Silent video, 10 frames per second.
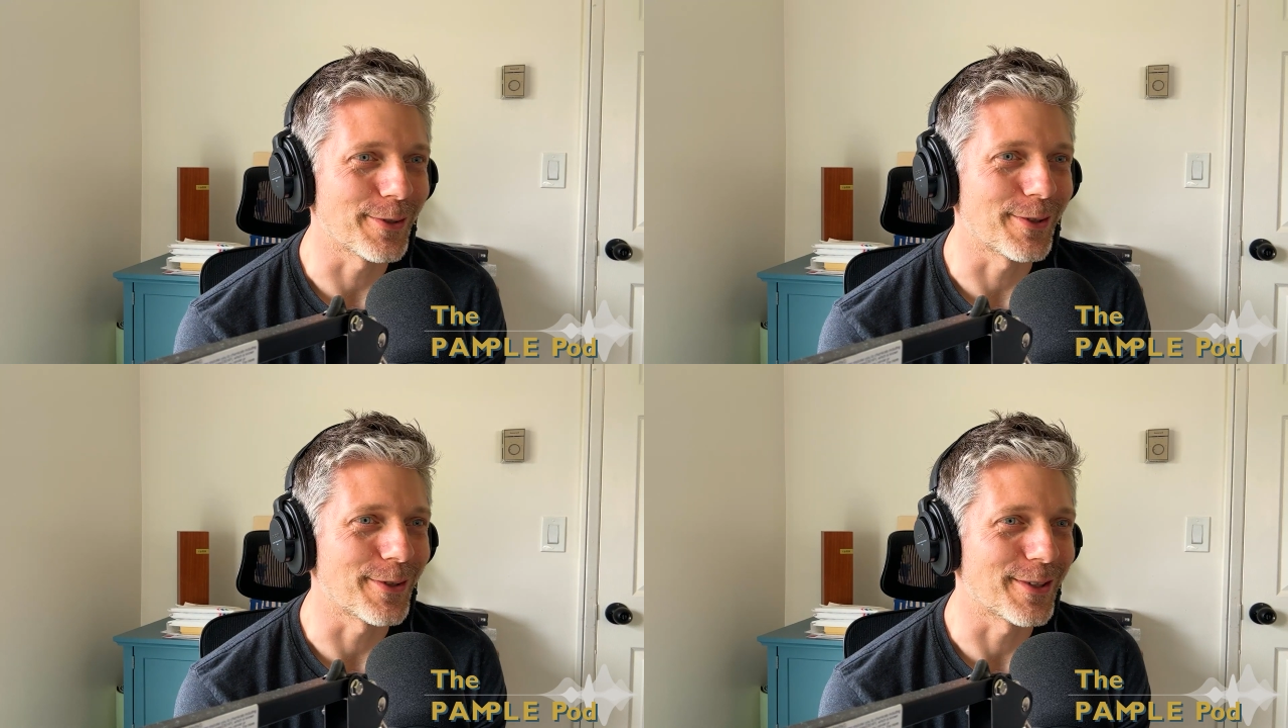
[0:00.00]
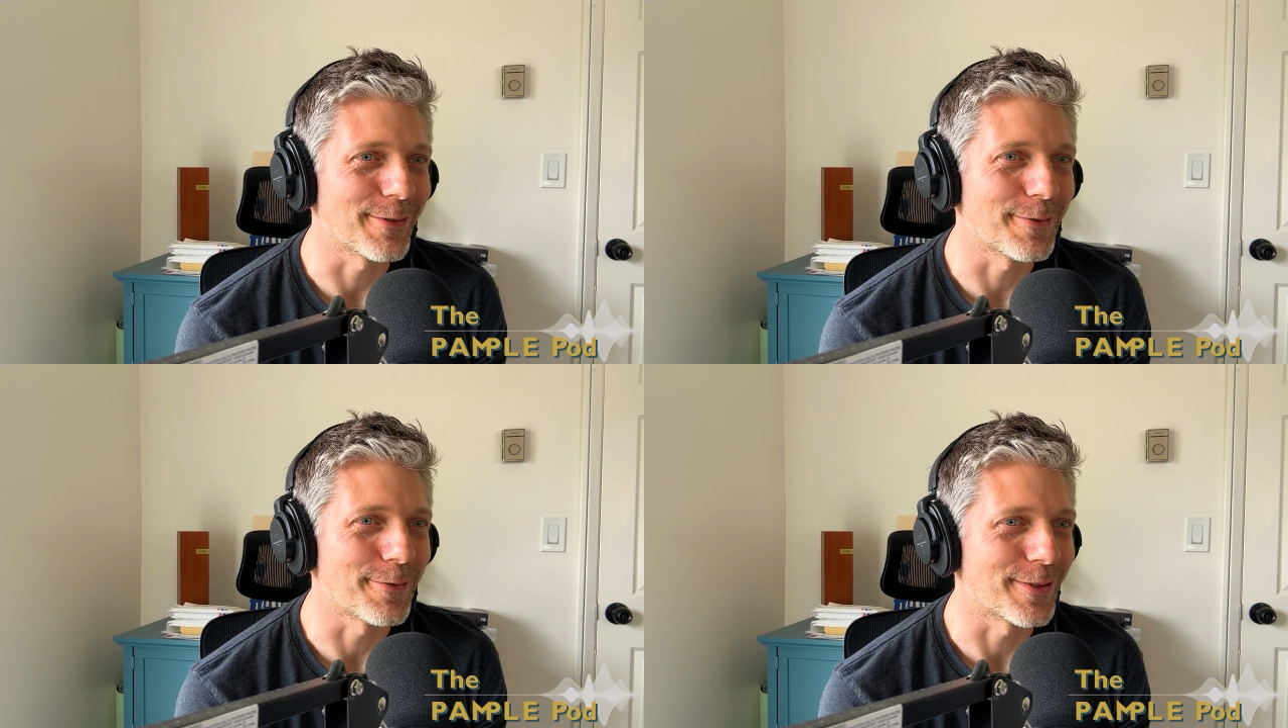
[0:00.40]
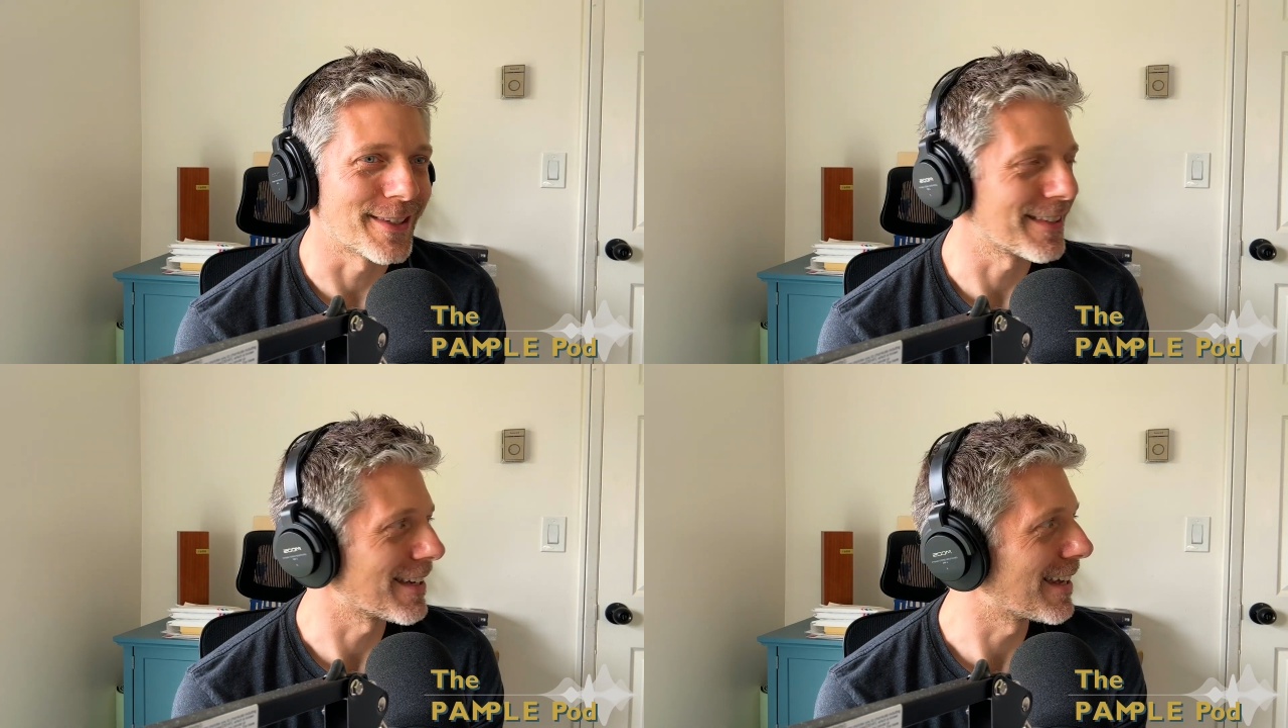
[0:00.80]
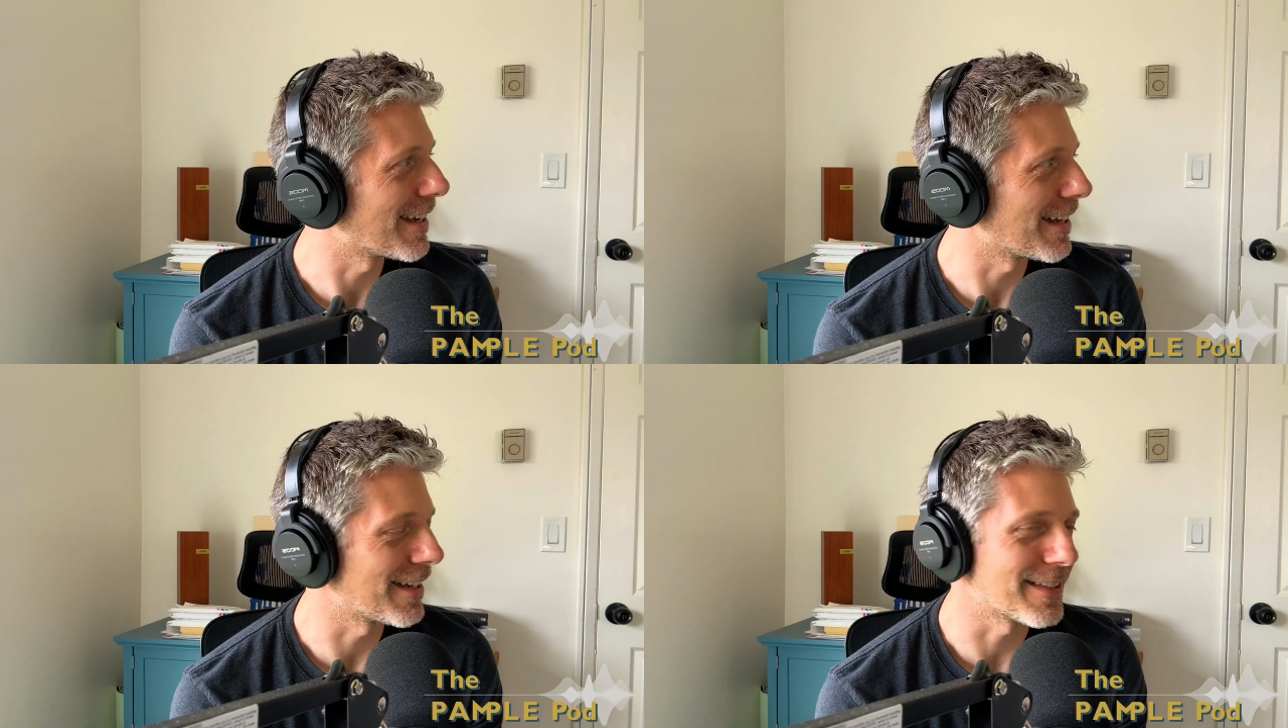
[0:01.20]
We got a few things like
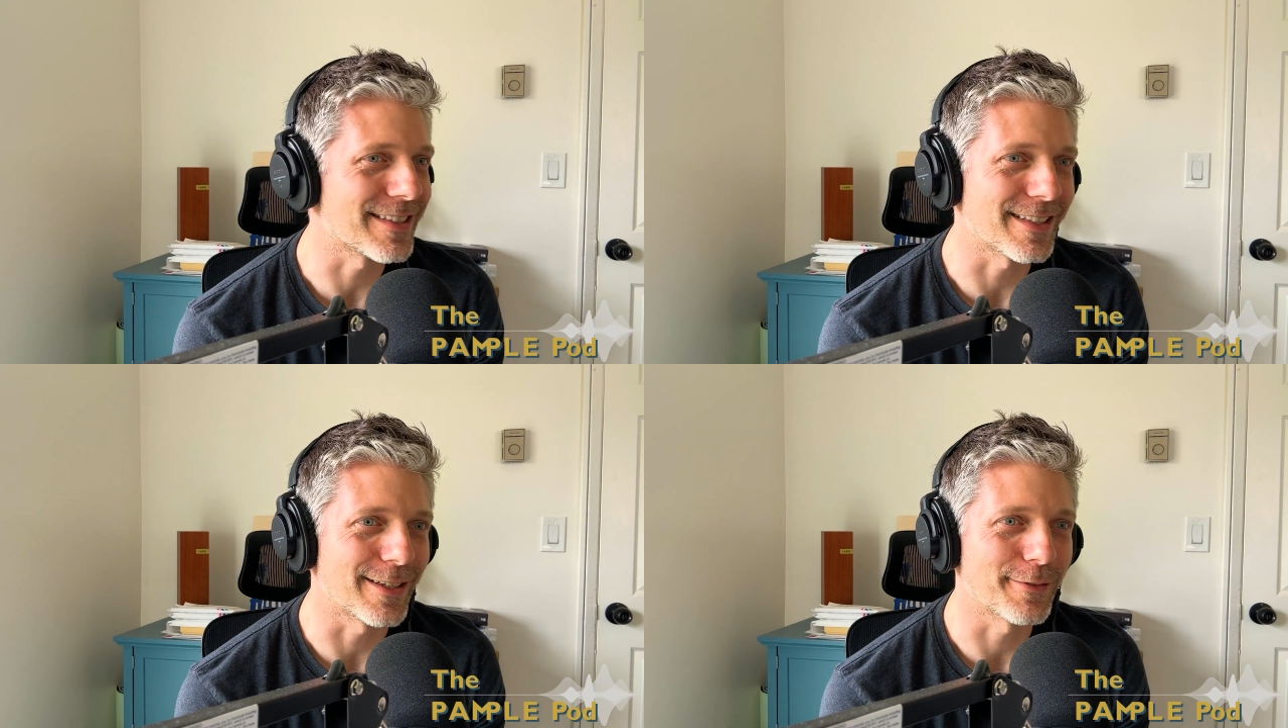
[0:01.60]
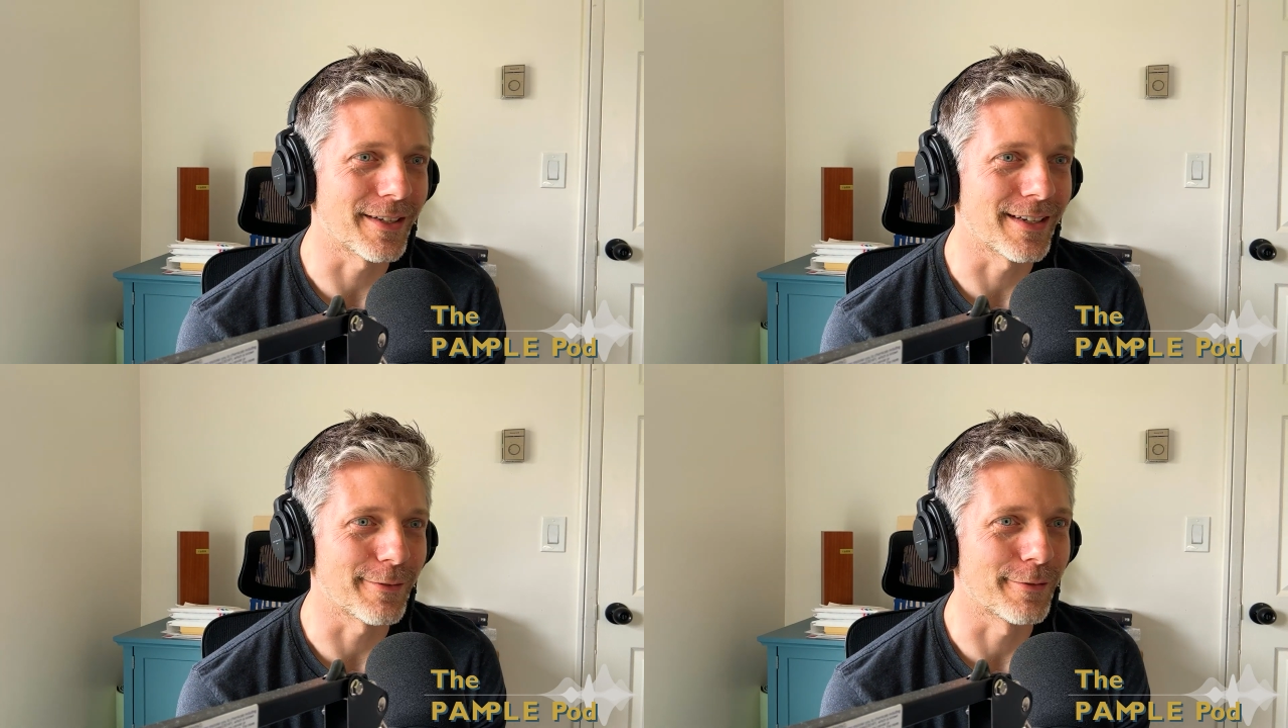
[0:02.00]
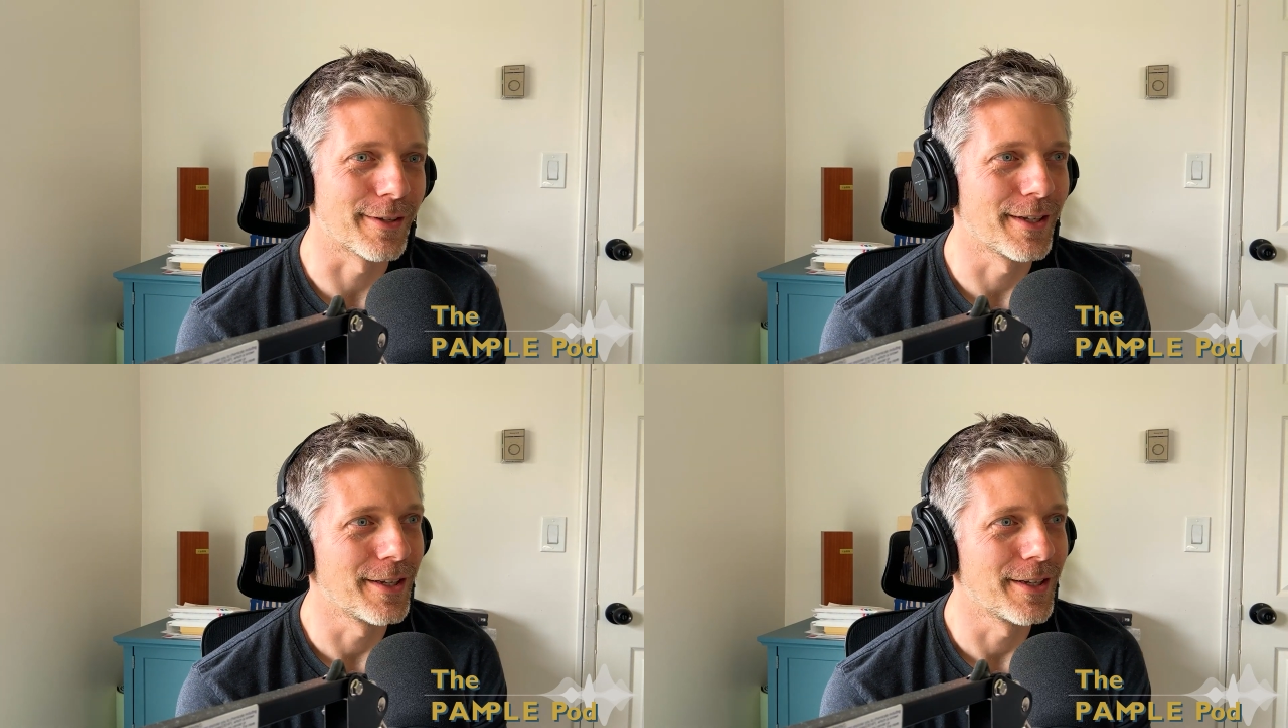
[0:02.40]
AI and stuff that have